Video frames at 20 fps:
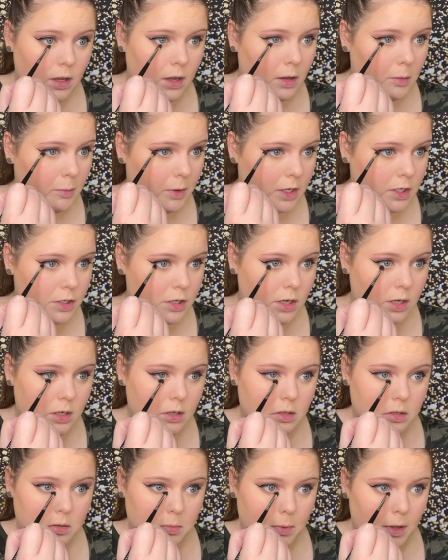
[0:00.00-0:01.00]

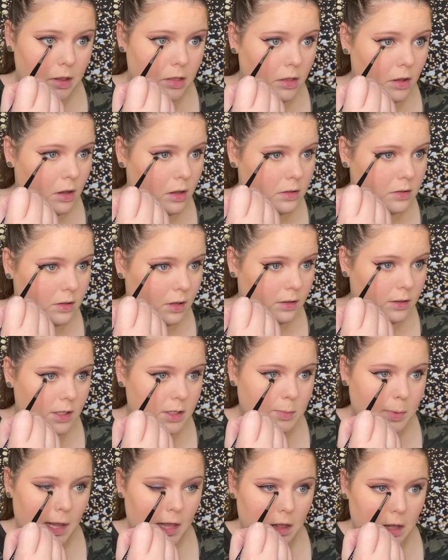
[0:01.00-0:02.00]
mentioned my thoughts on
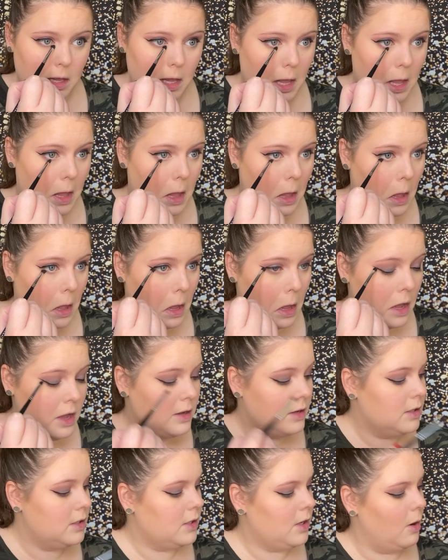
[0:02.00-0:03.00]
this palette yet.
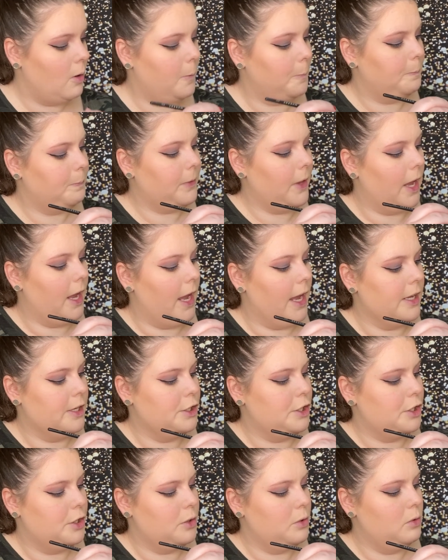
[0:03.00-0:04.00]
So I
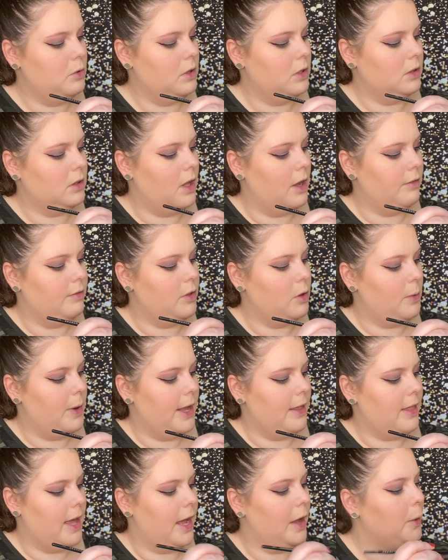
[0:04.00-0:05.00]
do love the
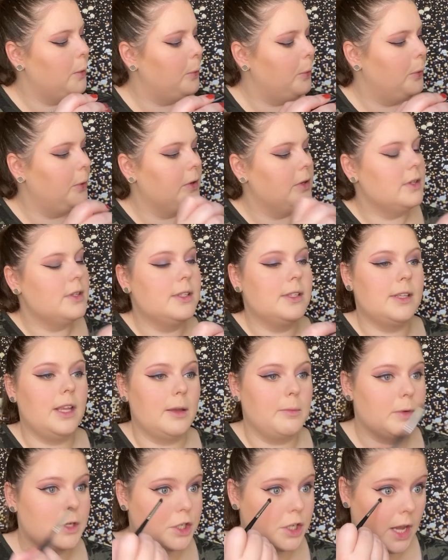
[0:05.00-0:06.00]
way that
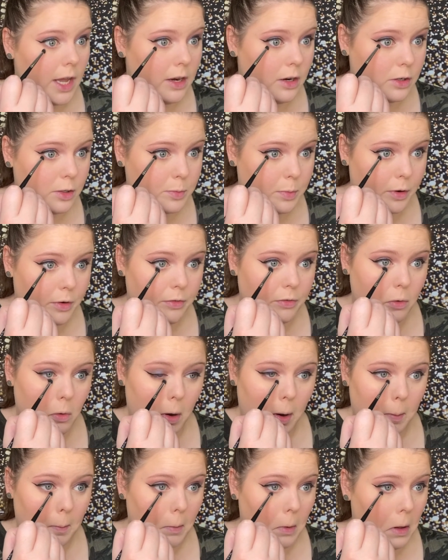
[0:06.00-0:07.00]
Sigma shadows
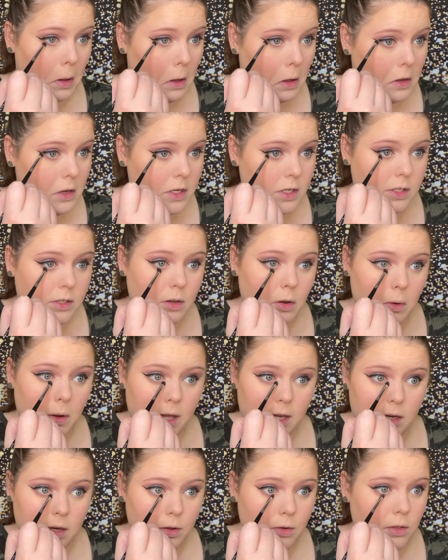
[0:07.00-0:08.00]
perform. So I
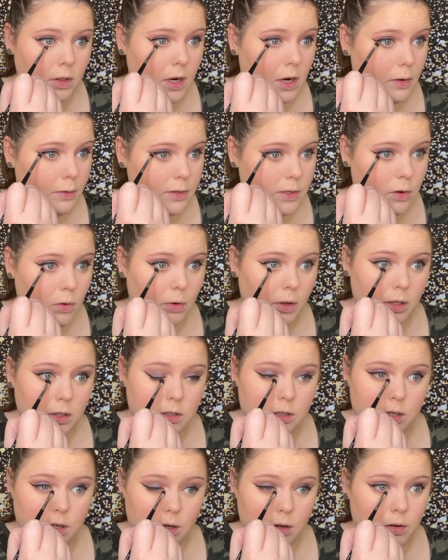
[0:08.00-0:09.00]
knew that I was going
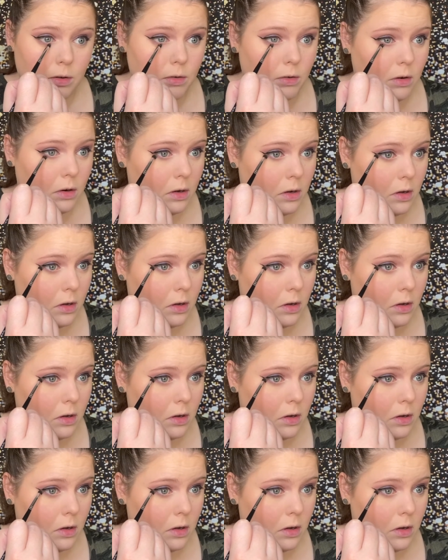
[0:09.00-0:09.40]
to